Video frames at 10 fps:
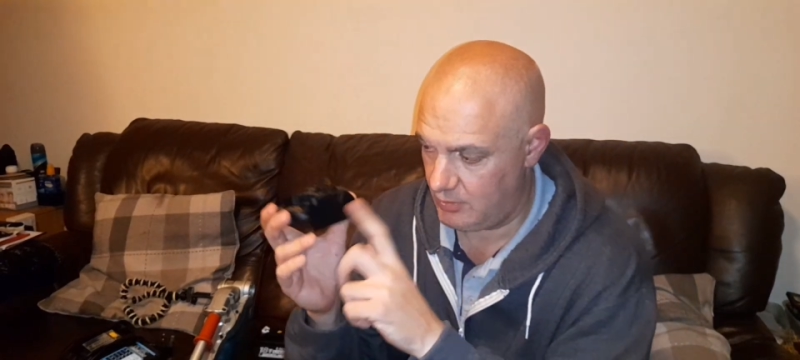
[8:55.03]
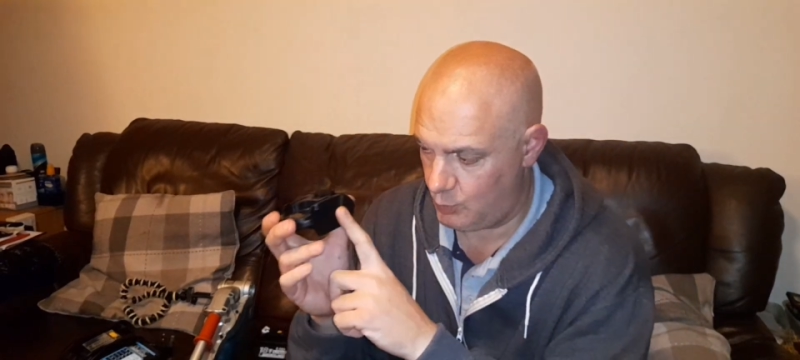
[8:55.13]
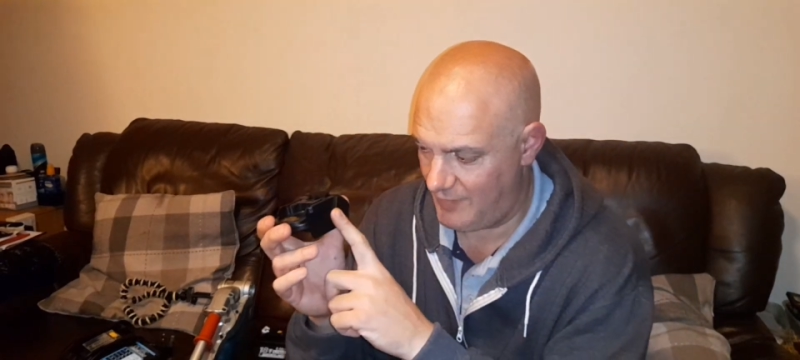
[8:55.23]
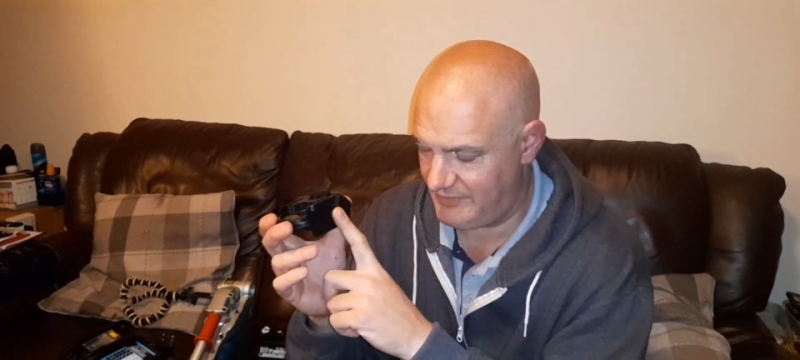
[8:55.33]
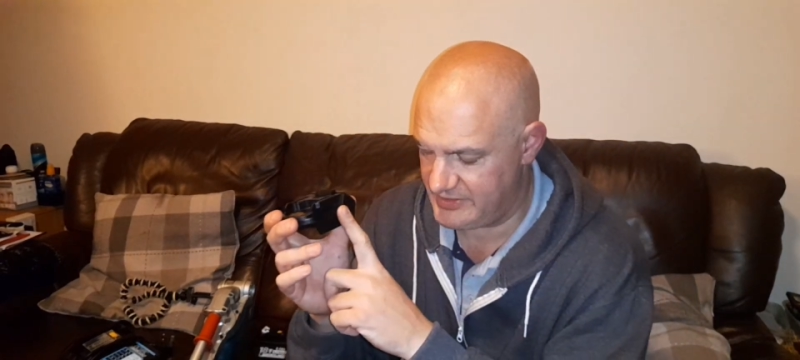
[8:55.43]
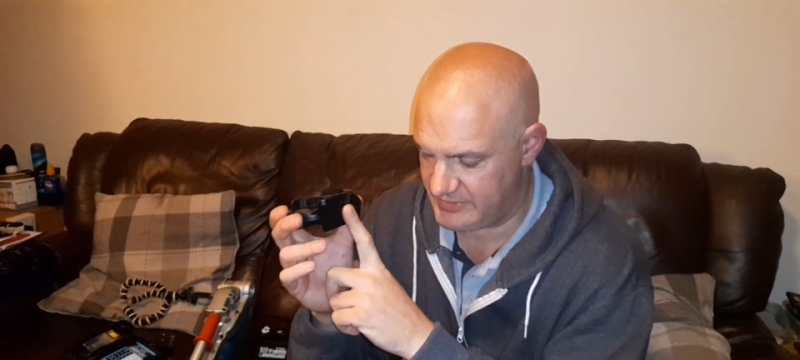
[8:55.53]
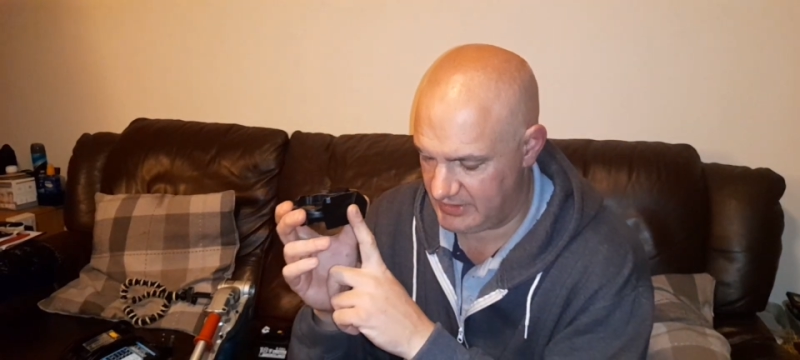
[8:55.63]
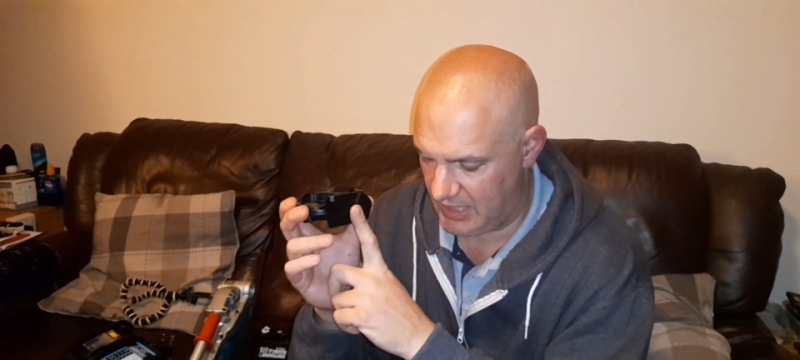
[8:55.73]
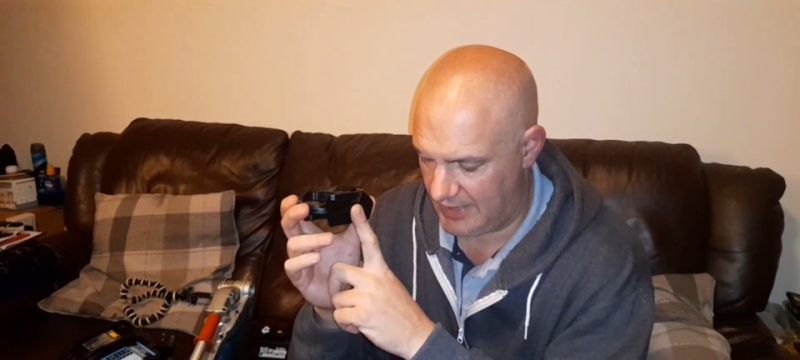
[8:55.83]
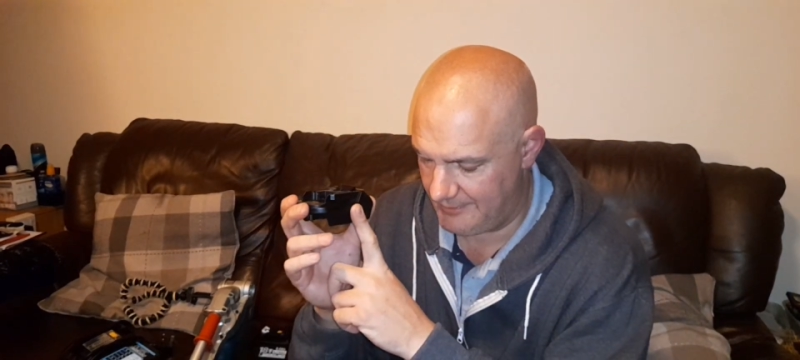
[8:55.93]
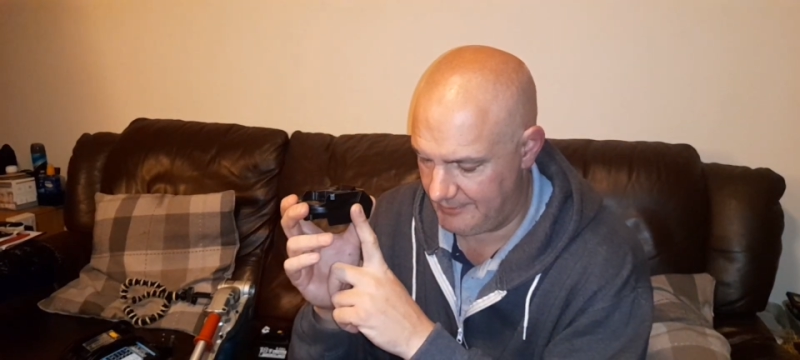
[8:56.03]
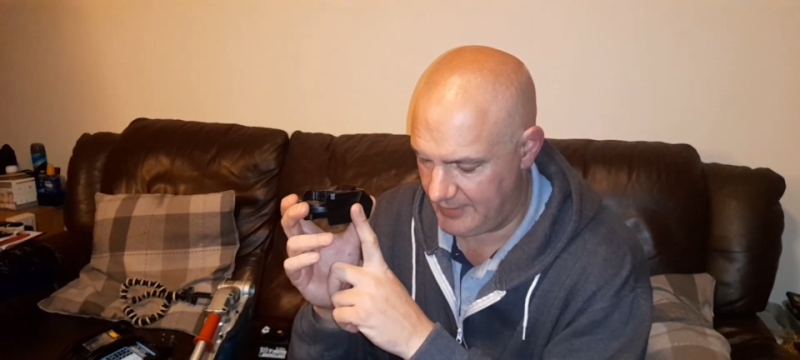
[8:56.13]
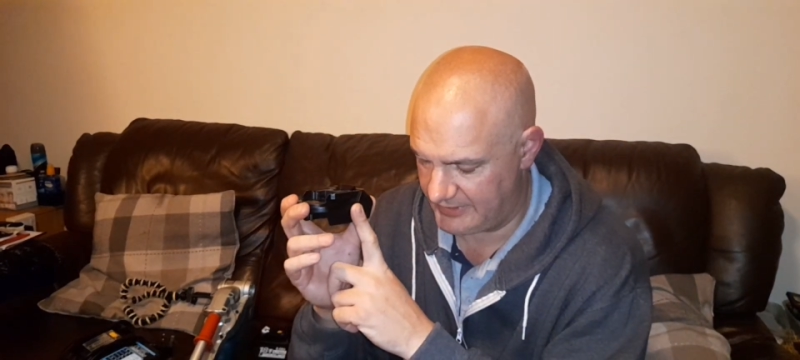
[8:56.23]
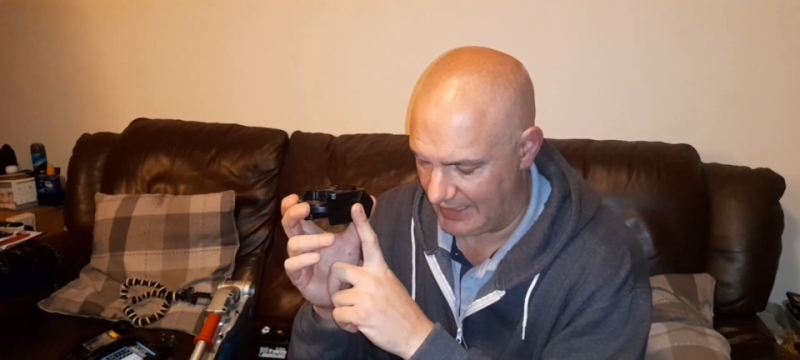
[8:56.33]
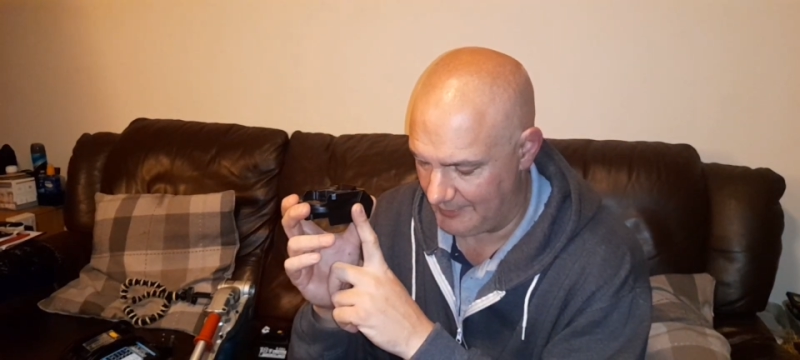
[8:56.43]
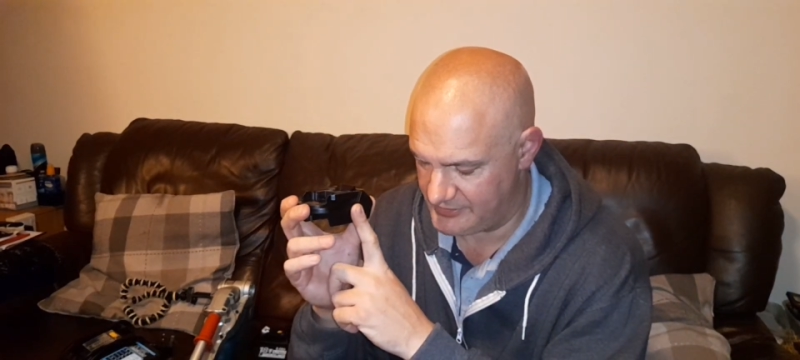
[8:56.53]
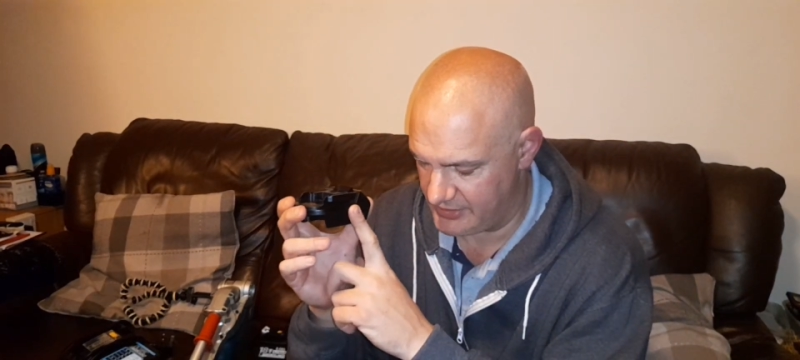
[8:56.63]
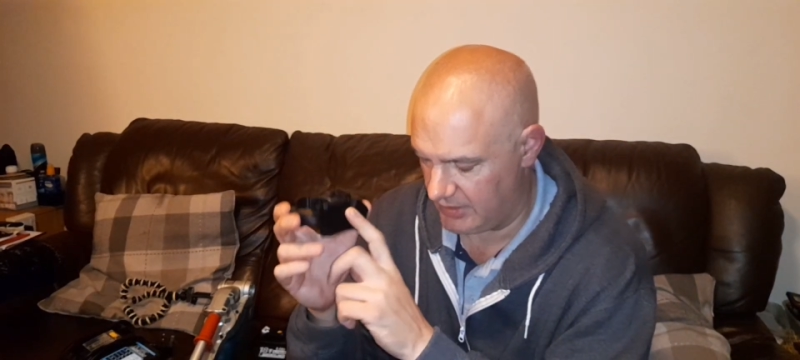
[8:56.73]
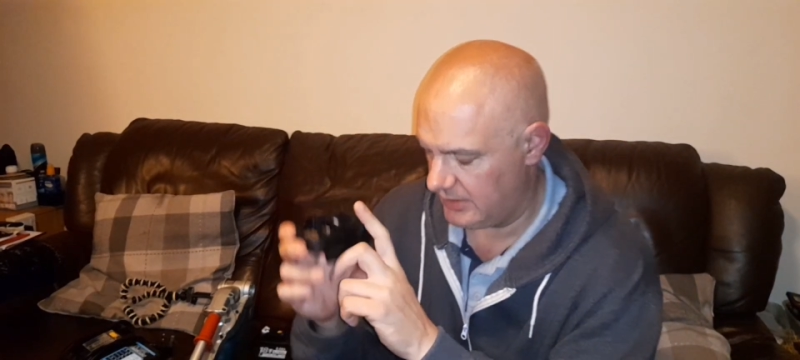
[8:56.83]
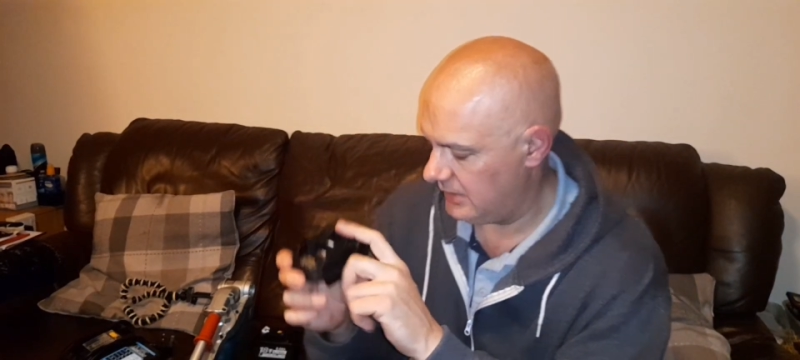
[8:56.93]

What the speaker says: with this adapter